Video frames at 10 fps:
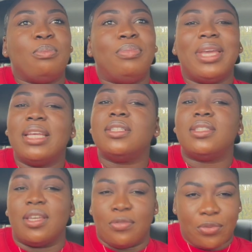being
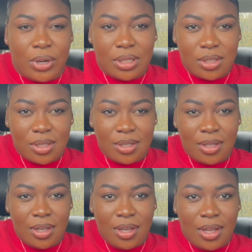different,
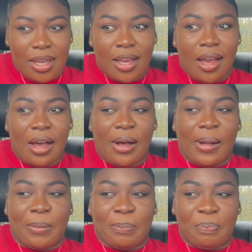
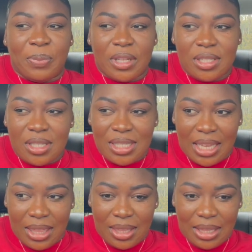to
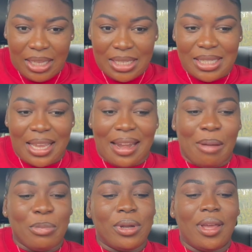say the least. And
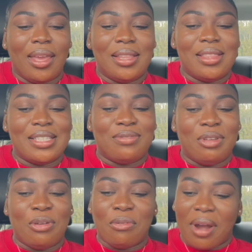I'm gonna end this
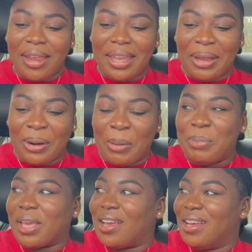video right here
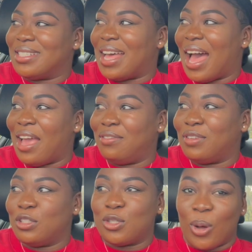because I've
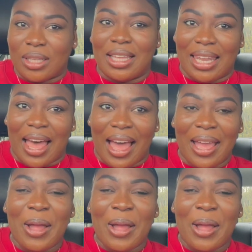talked a lot.